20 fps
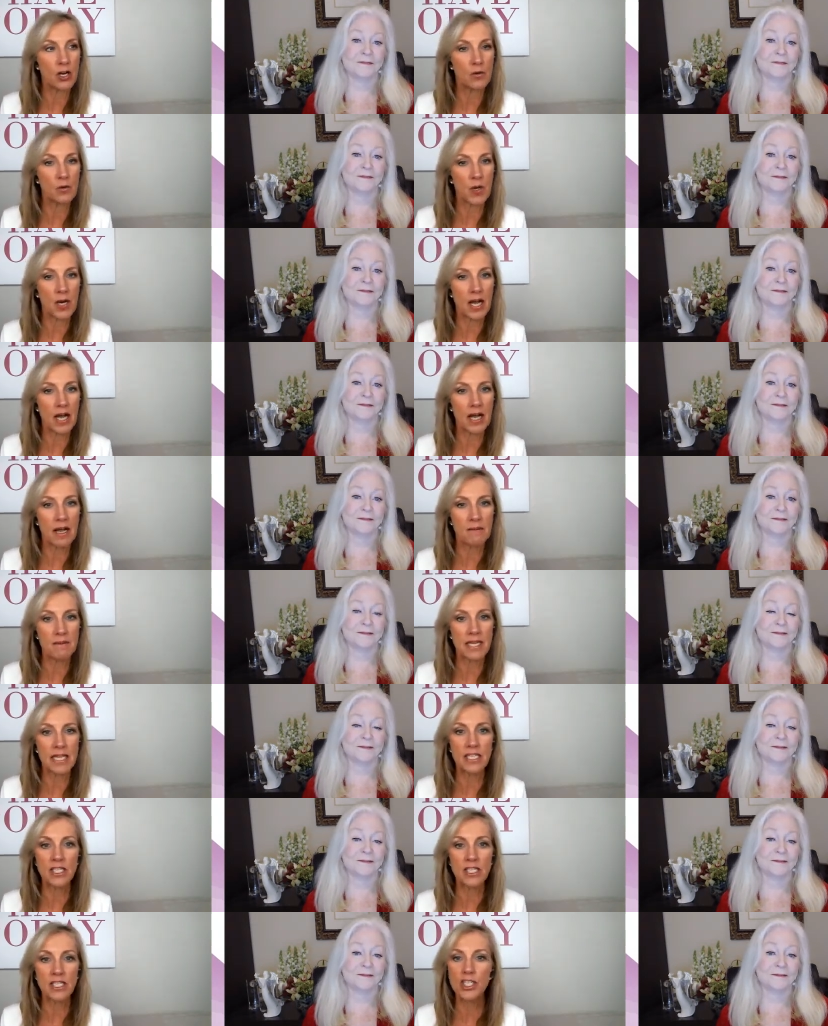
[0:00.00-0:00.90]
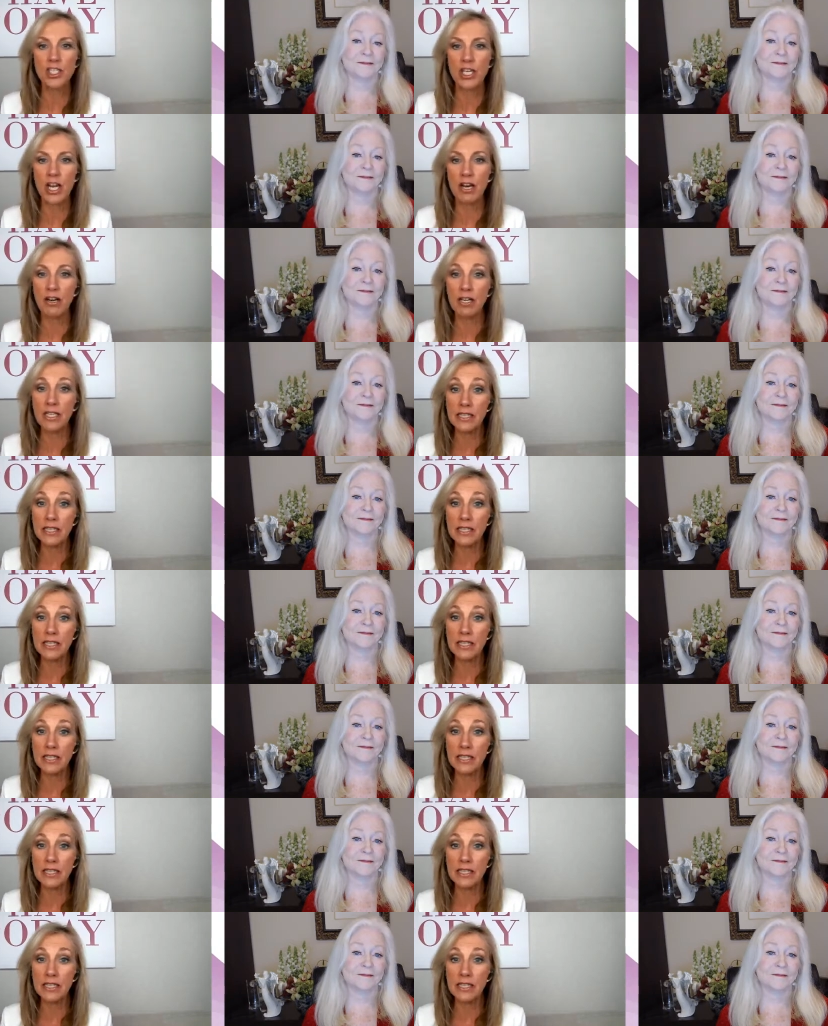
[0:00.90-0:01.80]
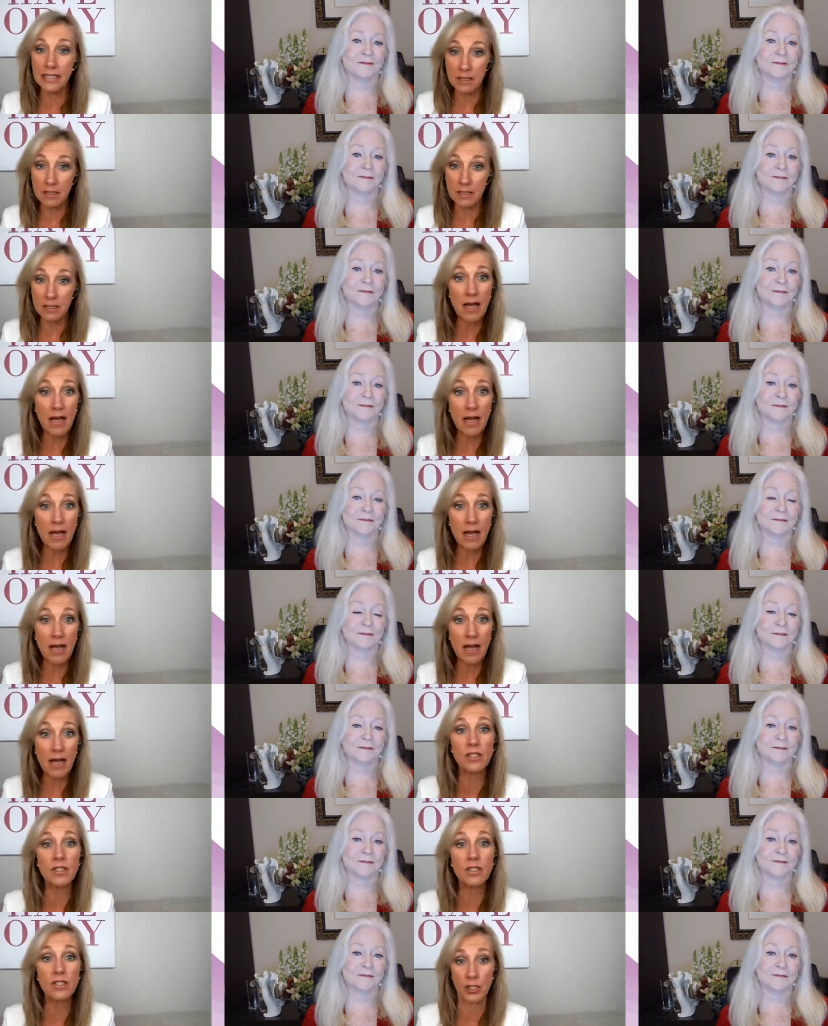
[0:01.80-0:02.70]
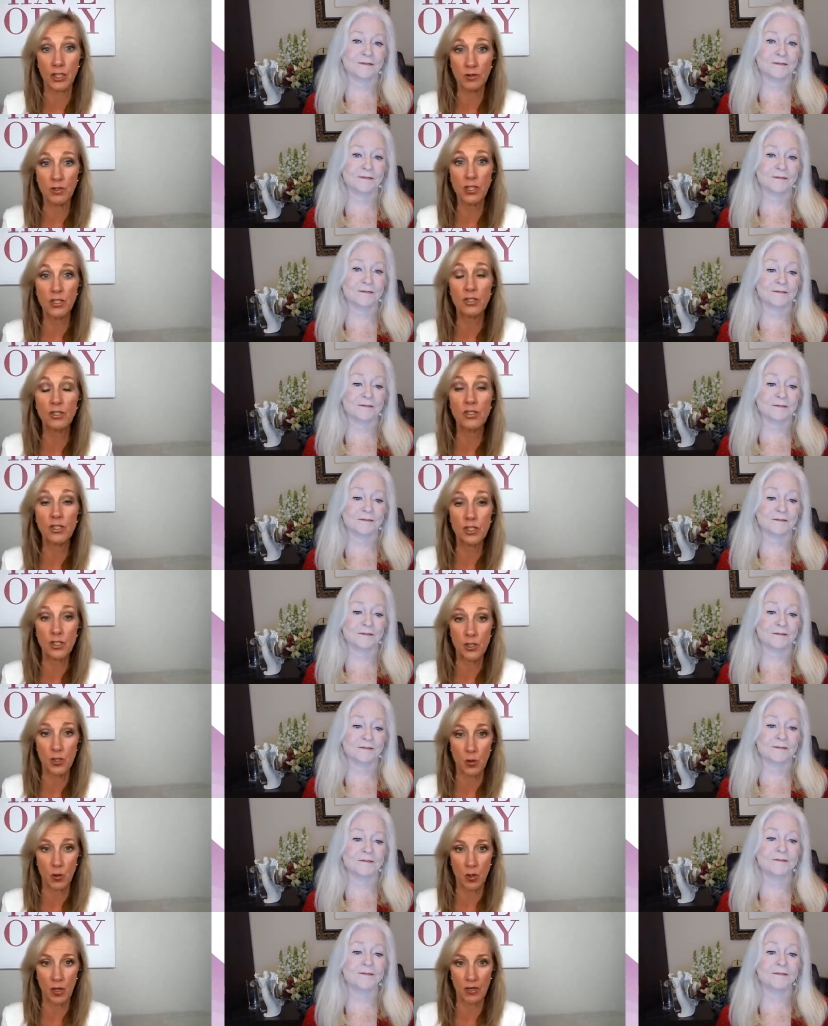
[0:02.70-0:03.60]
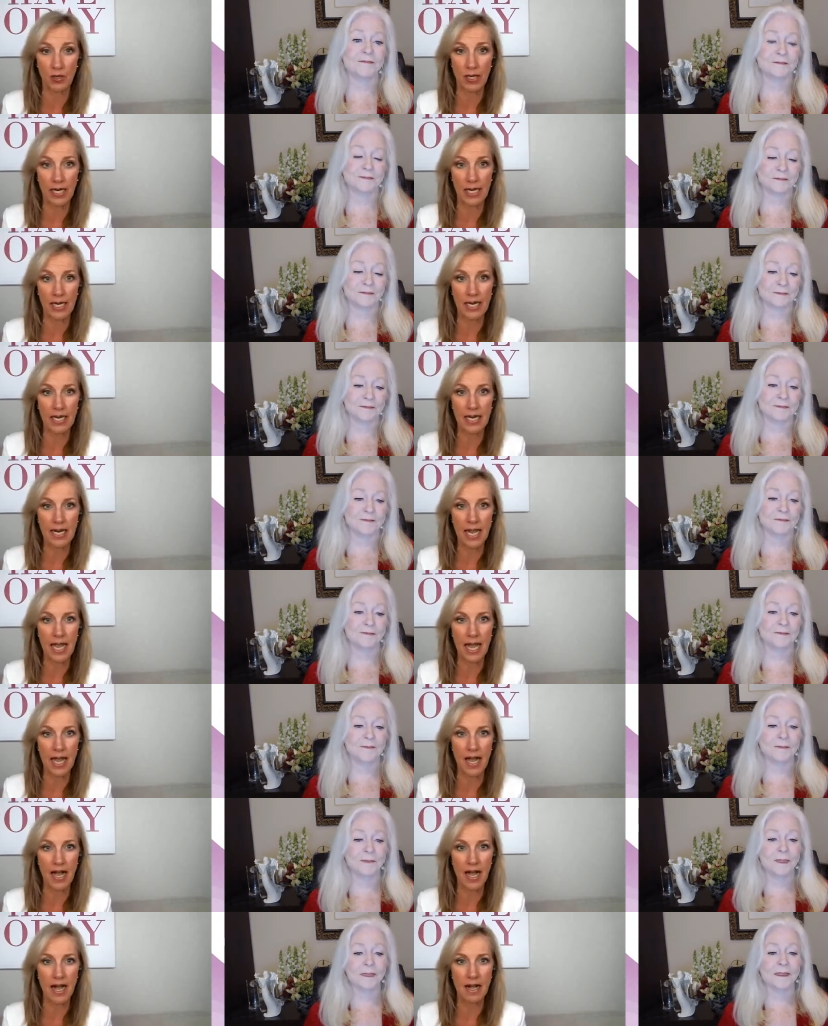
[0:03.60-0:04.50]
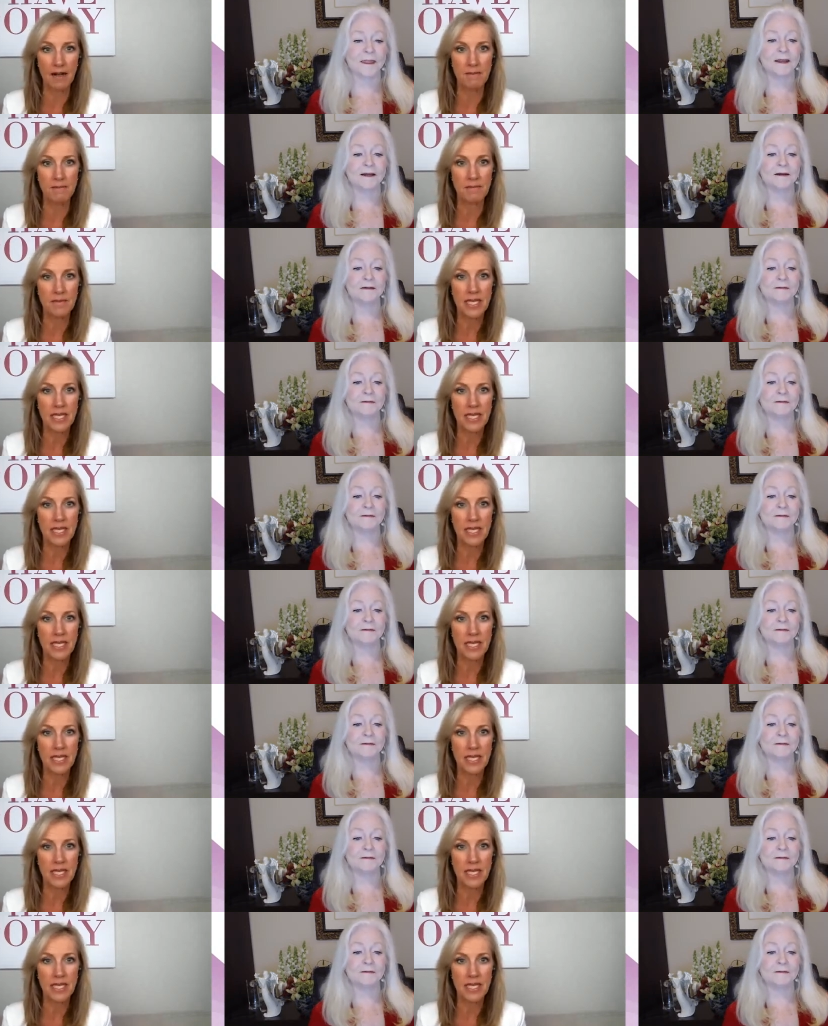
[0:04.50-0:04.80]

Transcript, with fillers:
Speaker 1: um, is share a little bit about you, your story, um,